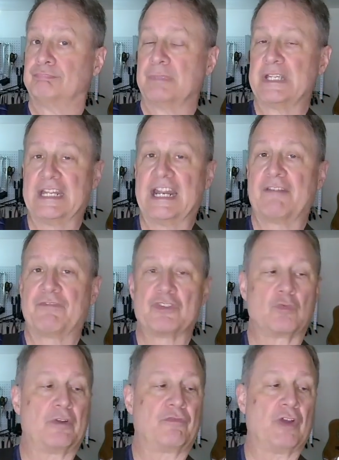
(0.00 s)
E to F is
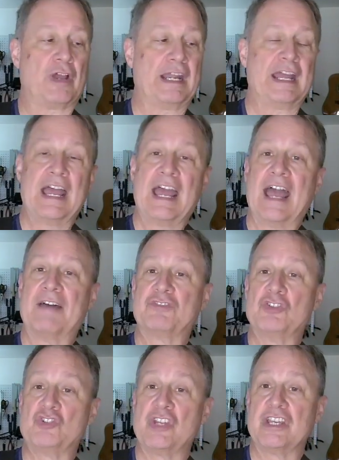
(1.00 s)
one fret. F to
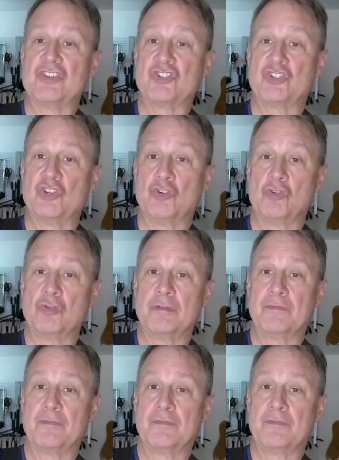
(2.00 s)
G is two.